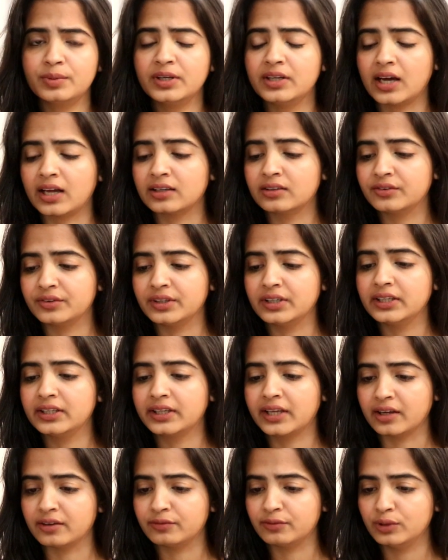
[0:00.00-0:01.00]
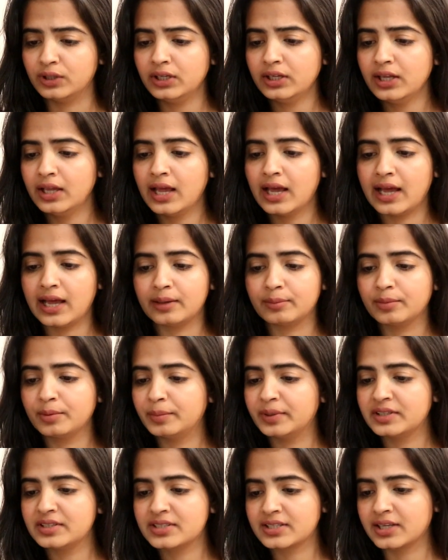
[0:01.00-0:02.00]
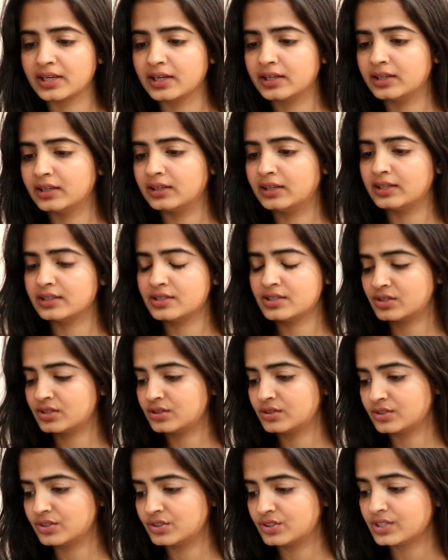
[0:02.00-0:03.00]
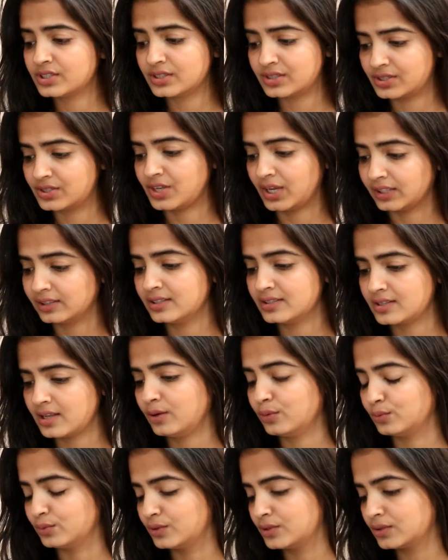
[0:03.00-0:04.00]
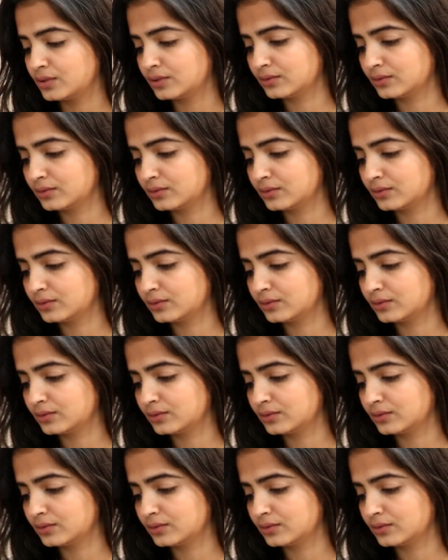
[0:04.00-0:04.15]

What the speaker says: to be done really carefully. I'm a bit scared, and let's just check this out.